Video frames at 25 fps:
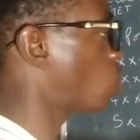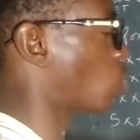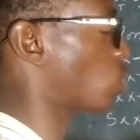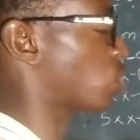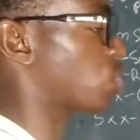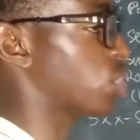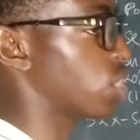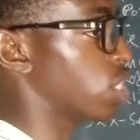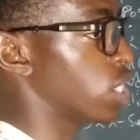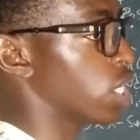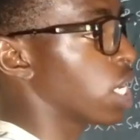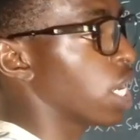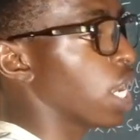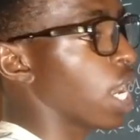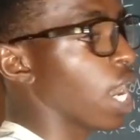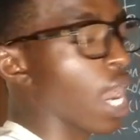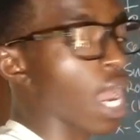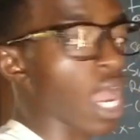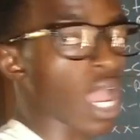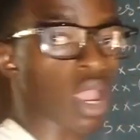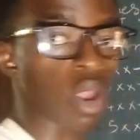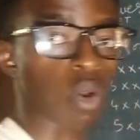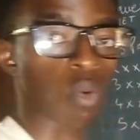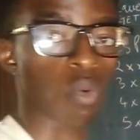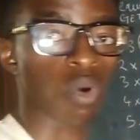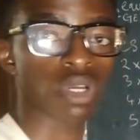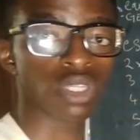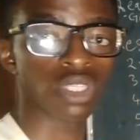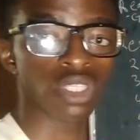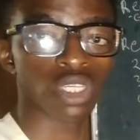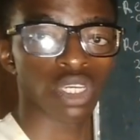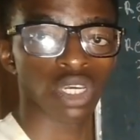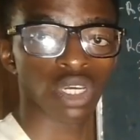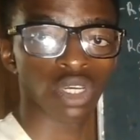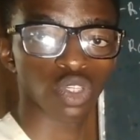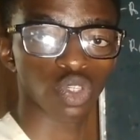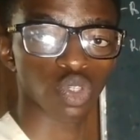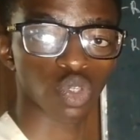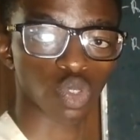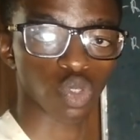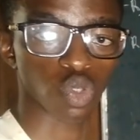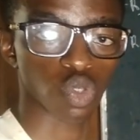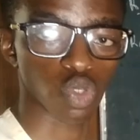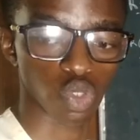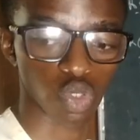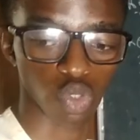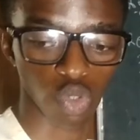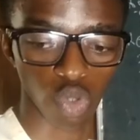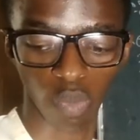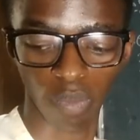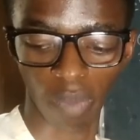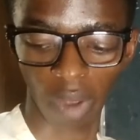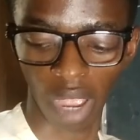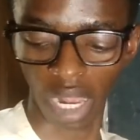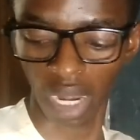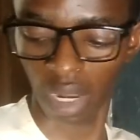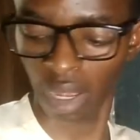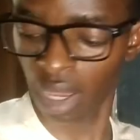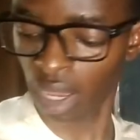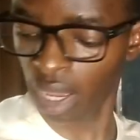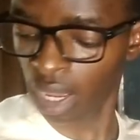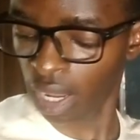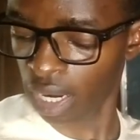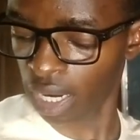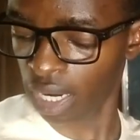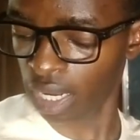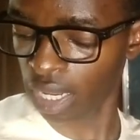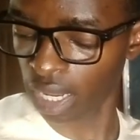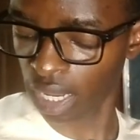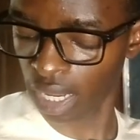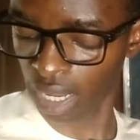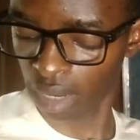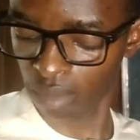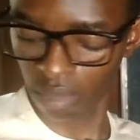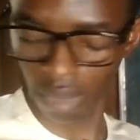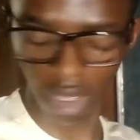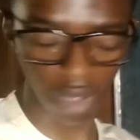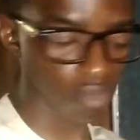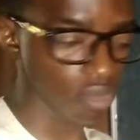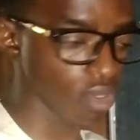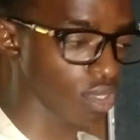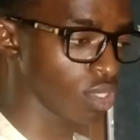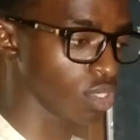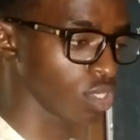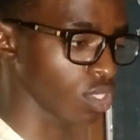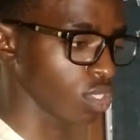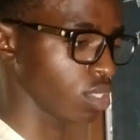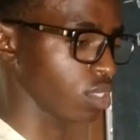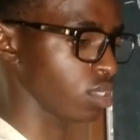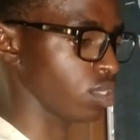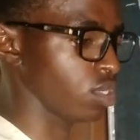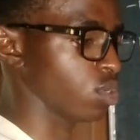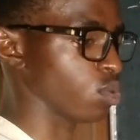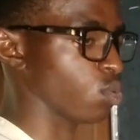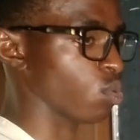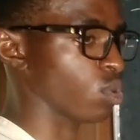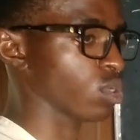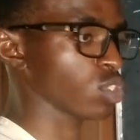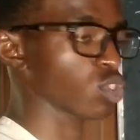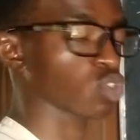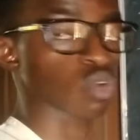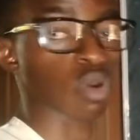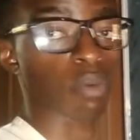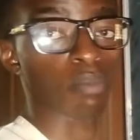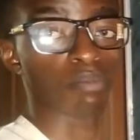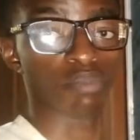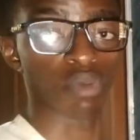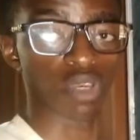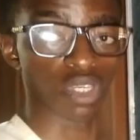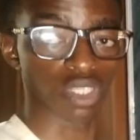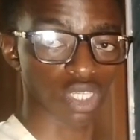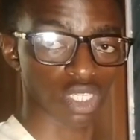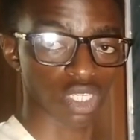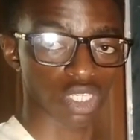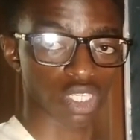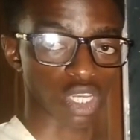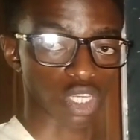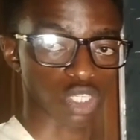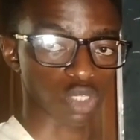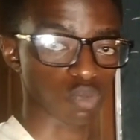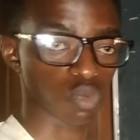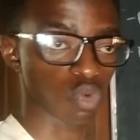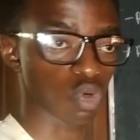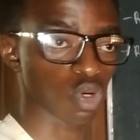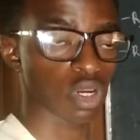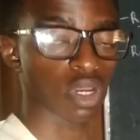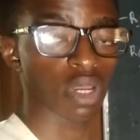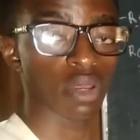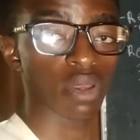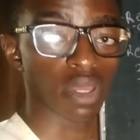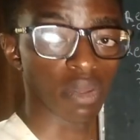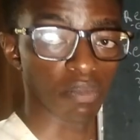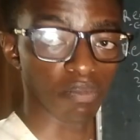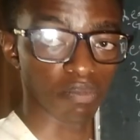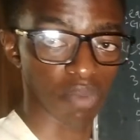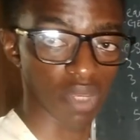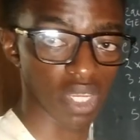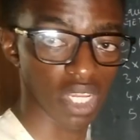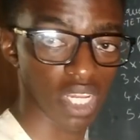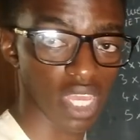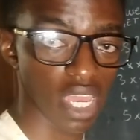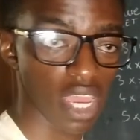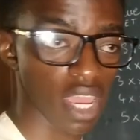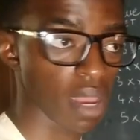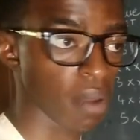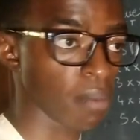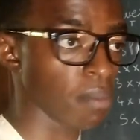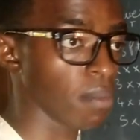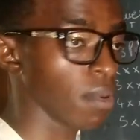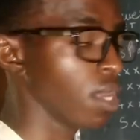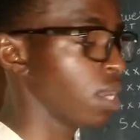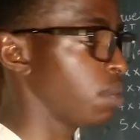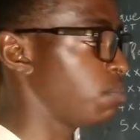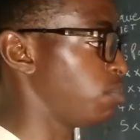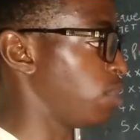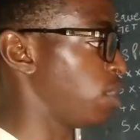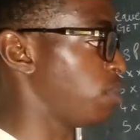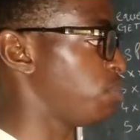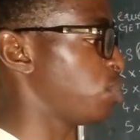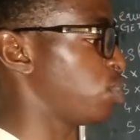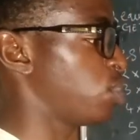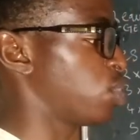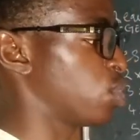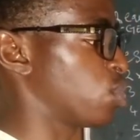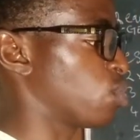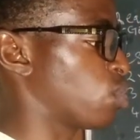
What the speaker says: okay, I want so file. Maybe he wants some physics textbook in PDF. Maybe he